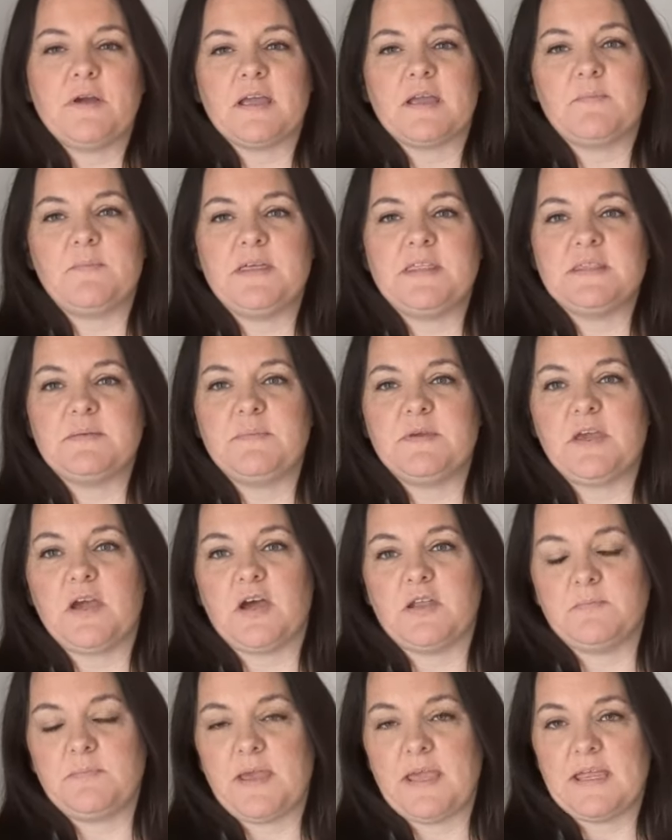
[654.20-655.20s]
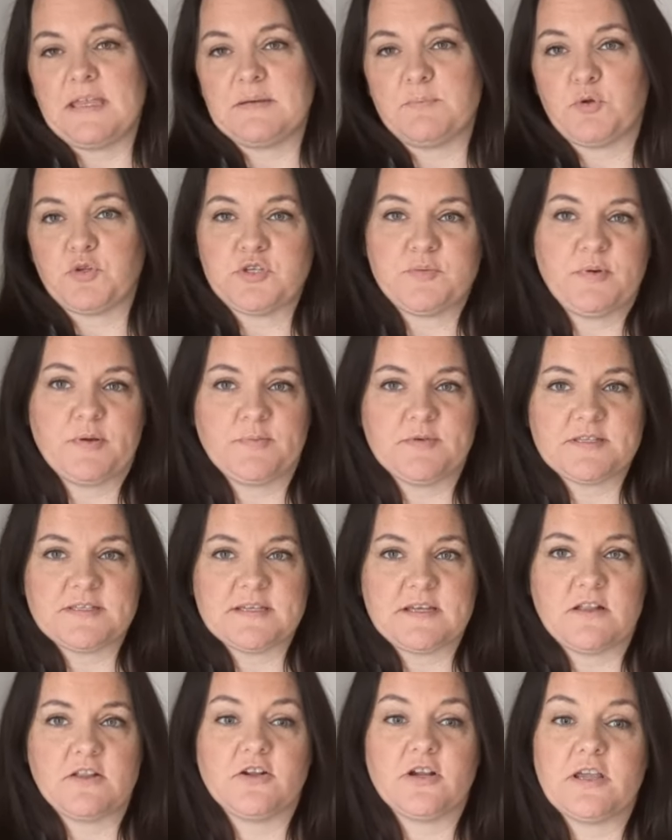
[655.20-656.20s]
recommend the Beyond Paint Multi-Purpose
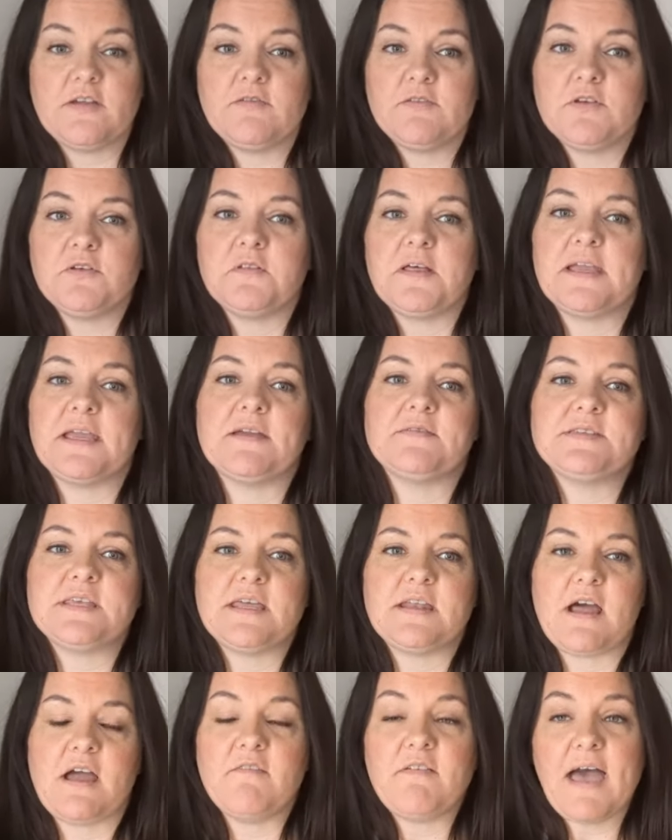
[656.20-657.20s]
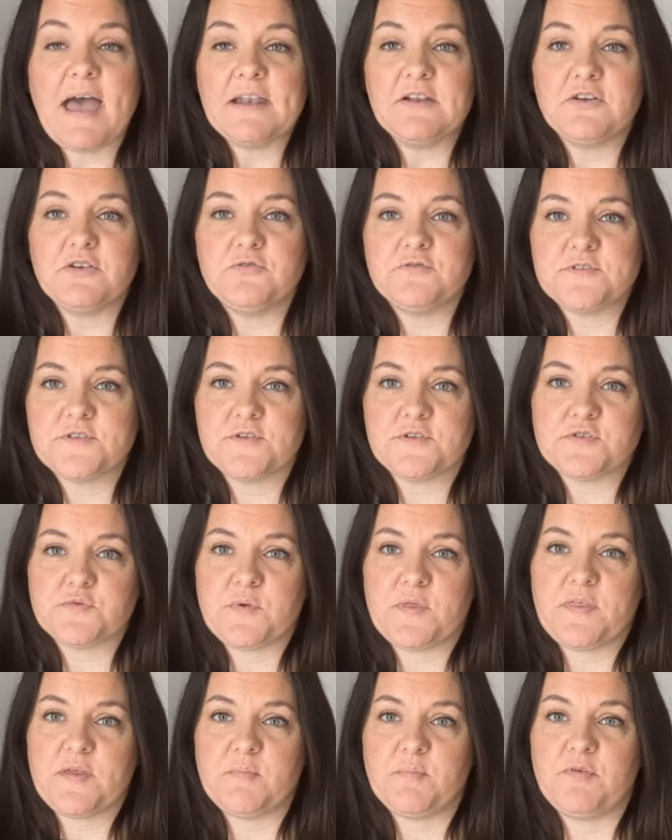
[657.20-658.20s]
Sealer, even though, like I said, I've had good results
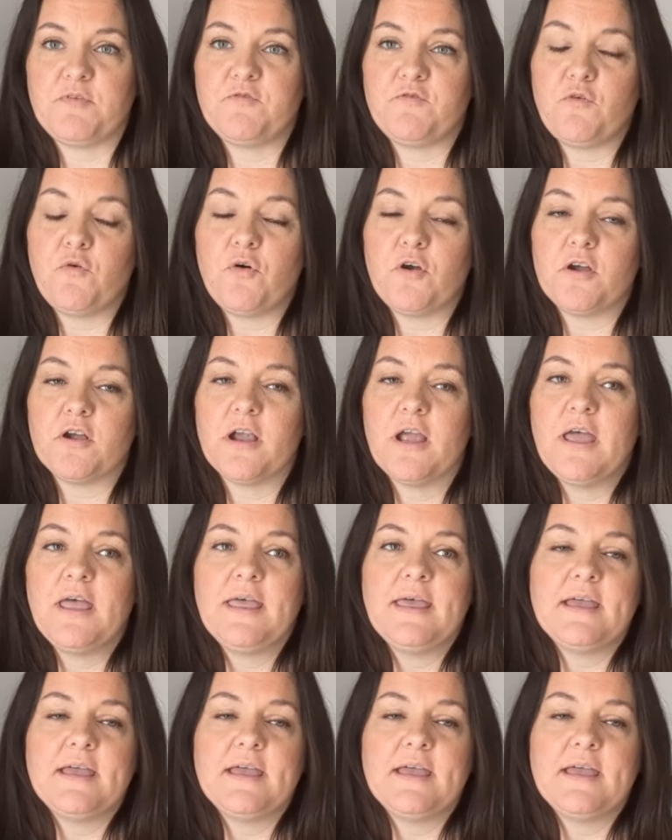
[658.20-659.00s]
with it before.